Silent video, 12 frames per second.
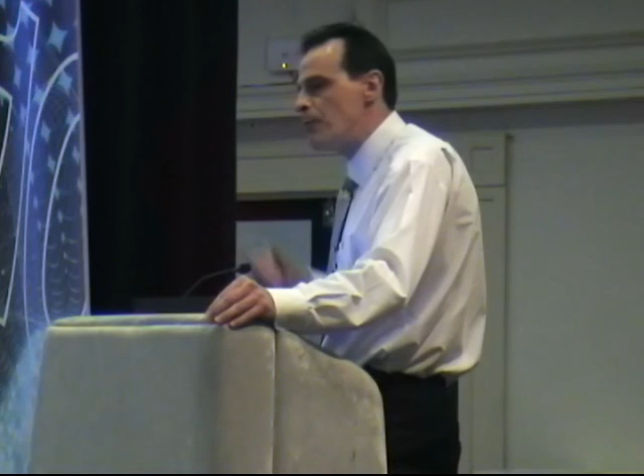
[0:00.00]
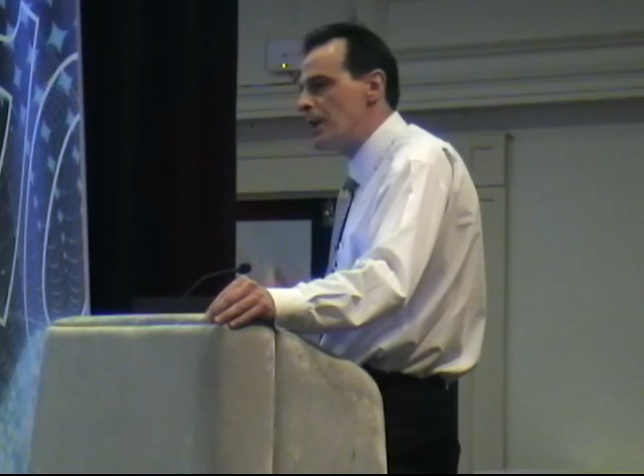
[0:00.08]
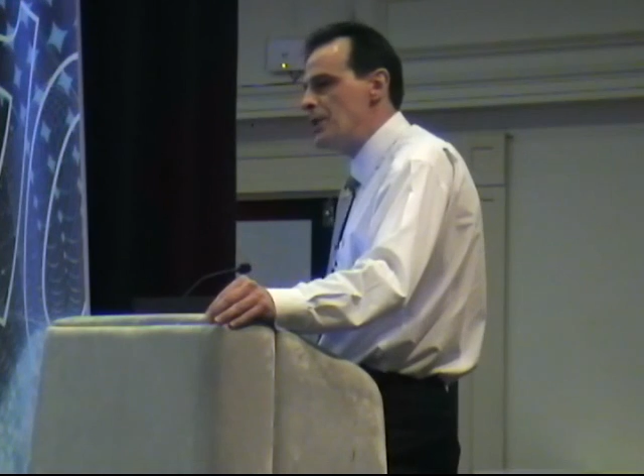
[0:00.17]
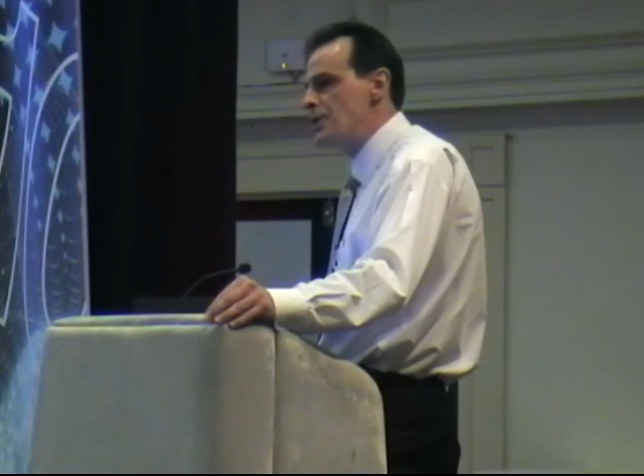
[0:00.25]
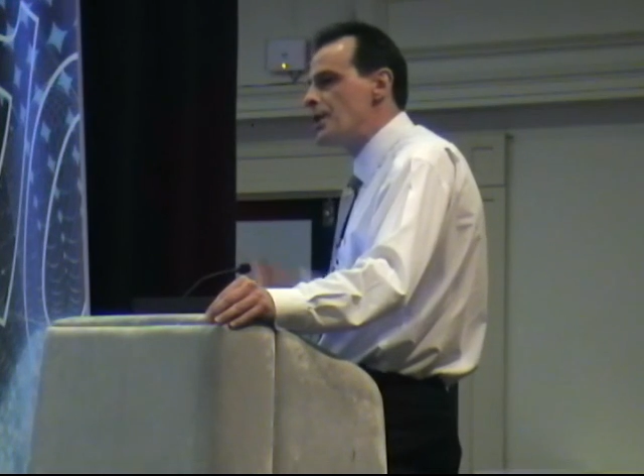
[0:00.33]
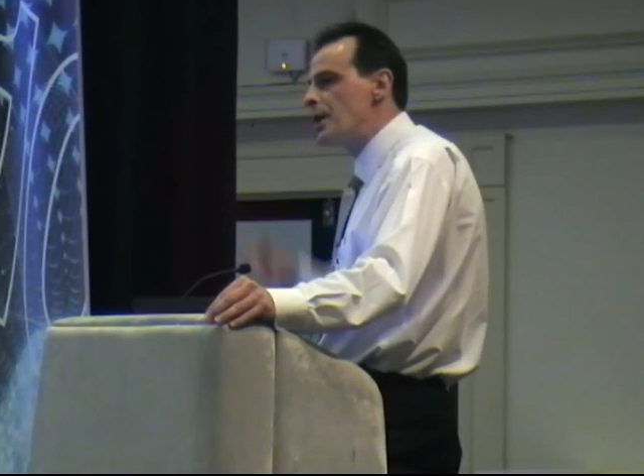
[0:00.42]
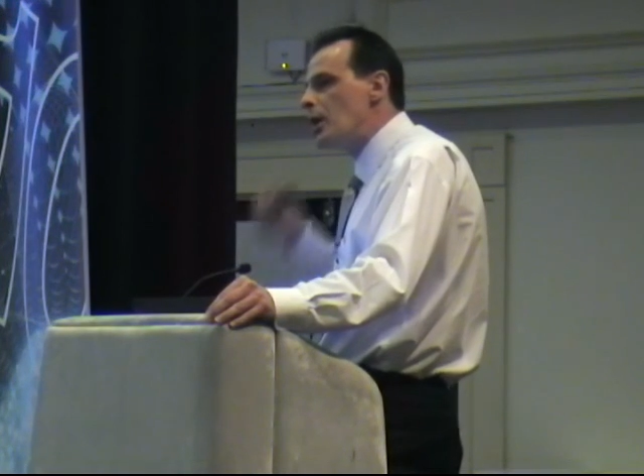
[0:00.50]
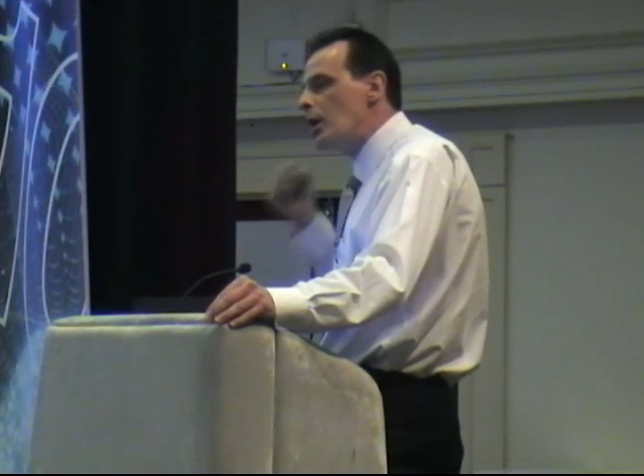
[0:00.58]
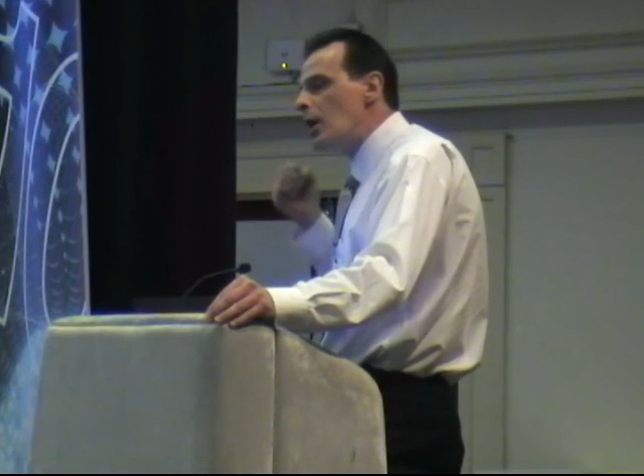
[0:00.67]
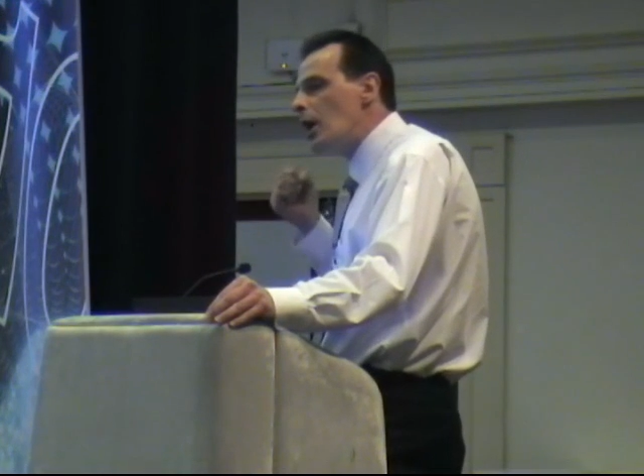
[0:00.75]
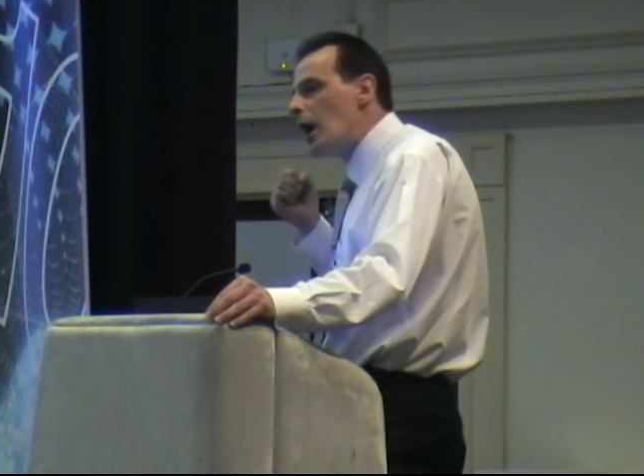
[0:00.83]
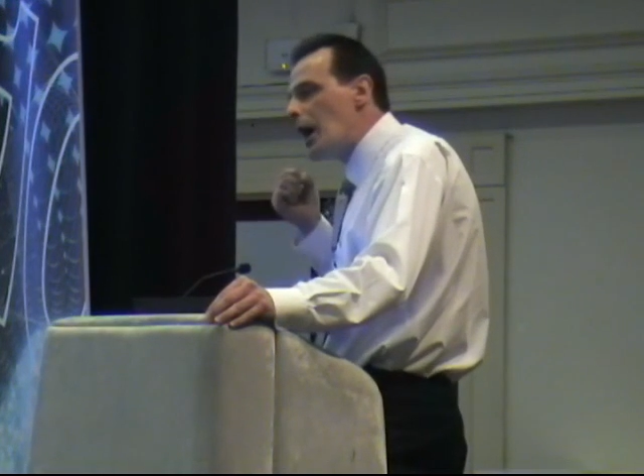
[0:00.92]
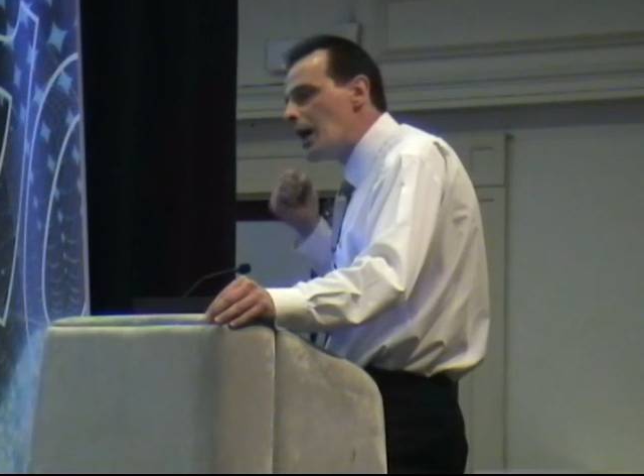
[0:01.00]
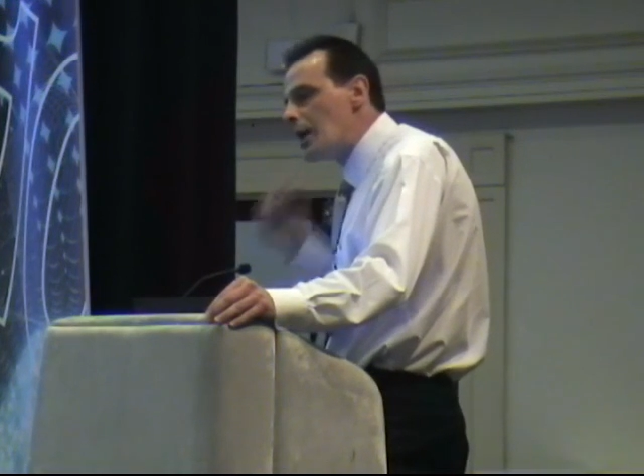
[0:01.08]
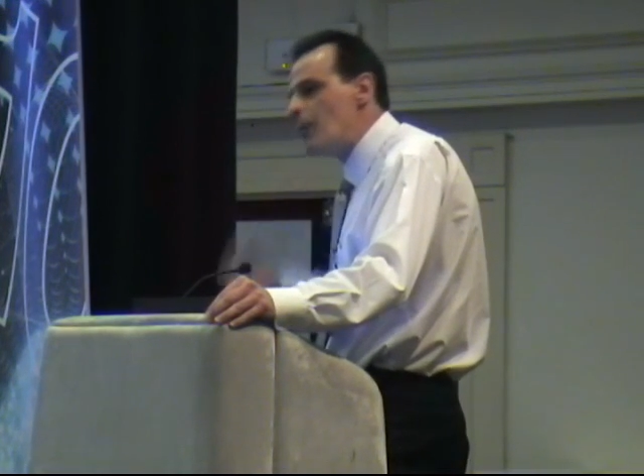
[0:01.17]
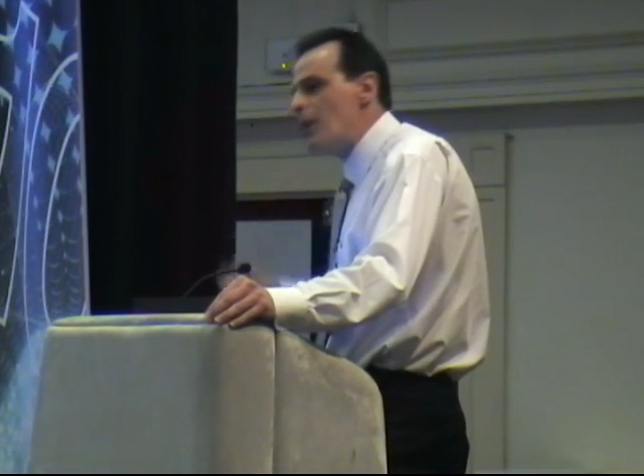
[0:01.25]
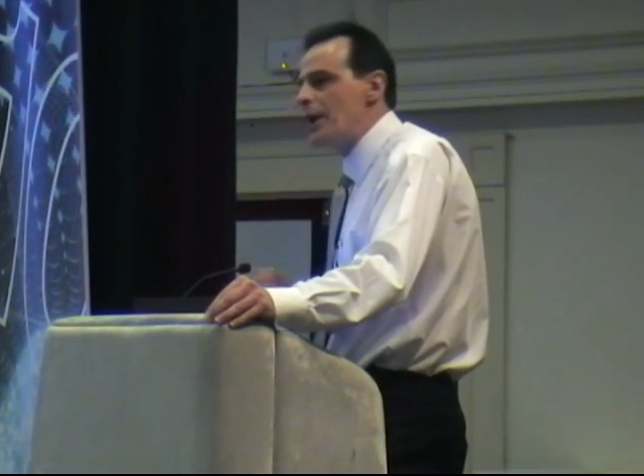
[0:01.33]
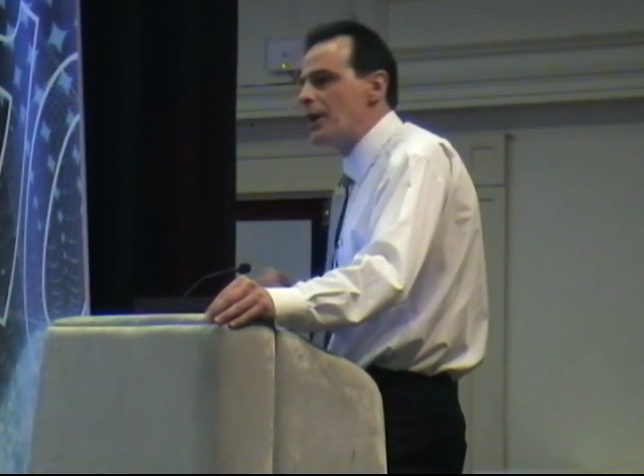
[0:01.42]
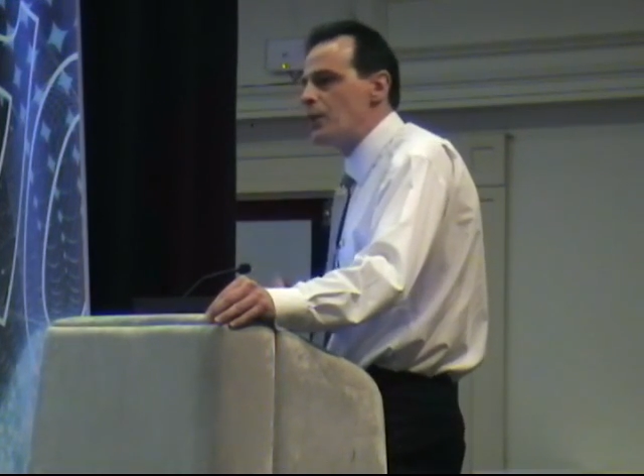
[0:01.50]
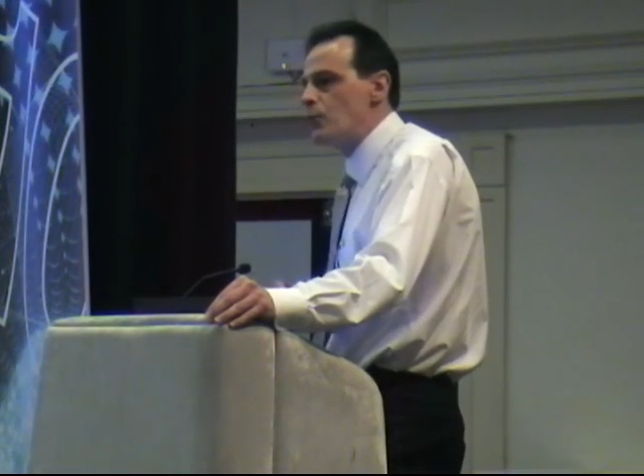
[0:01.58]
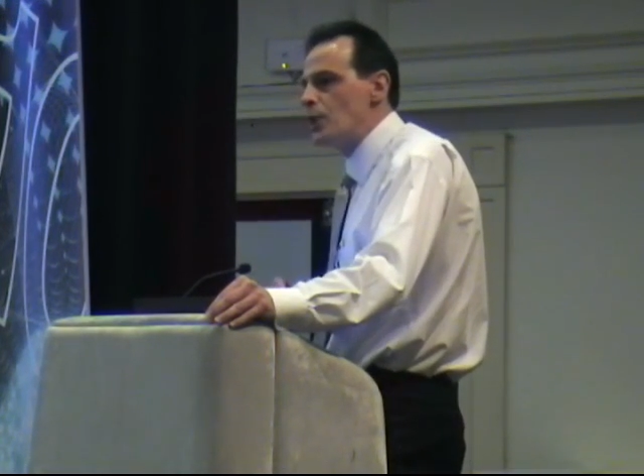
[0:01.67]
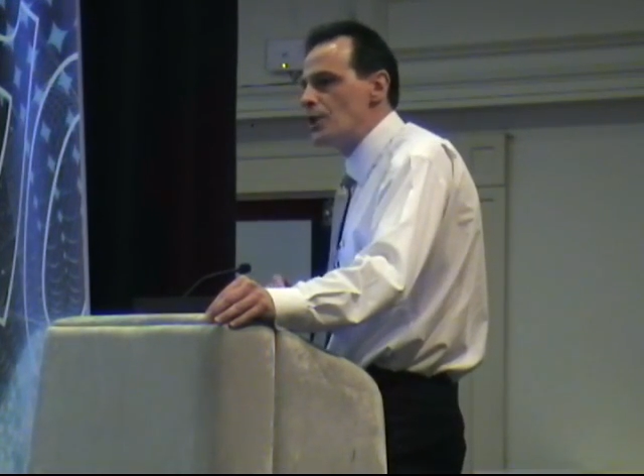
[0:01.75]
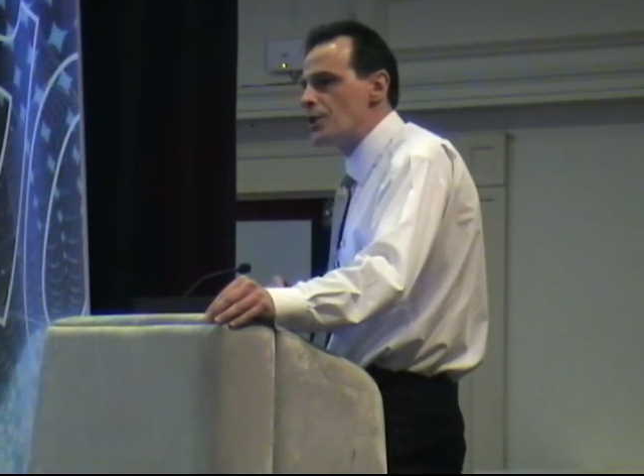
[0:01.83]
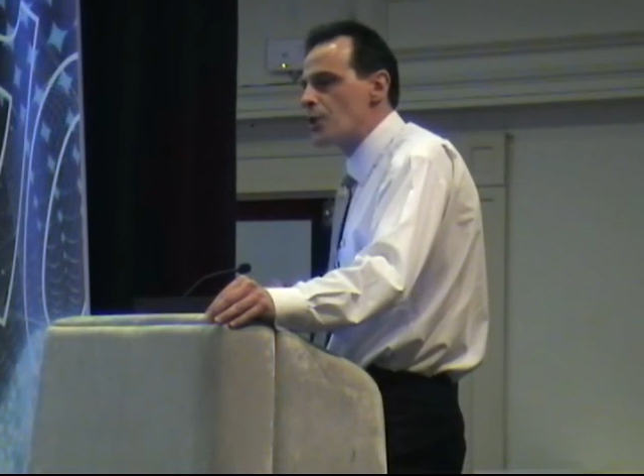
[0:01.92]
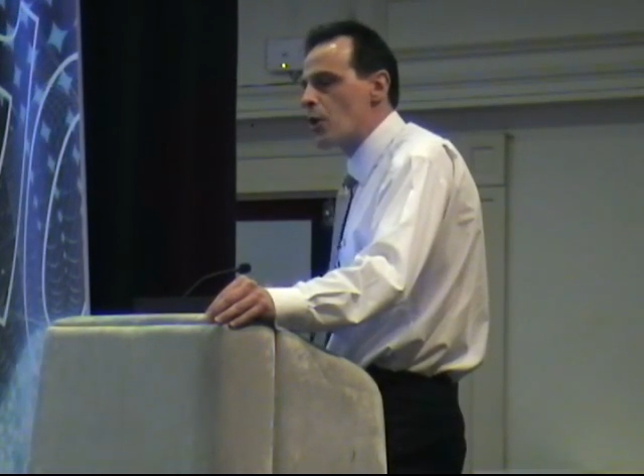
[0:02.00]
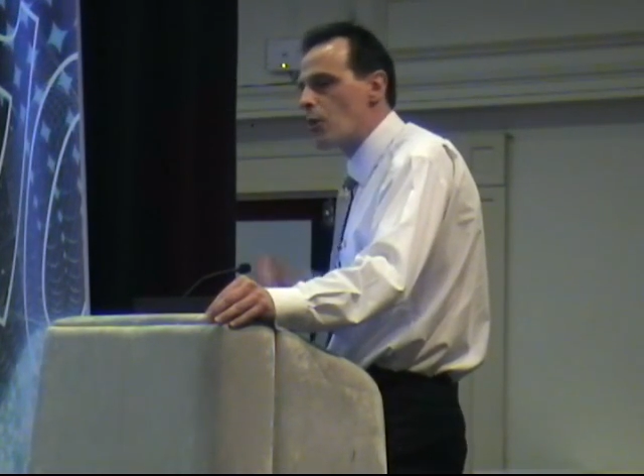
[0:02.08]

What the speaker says: means eliminating risk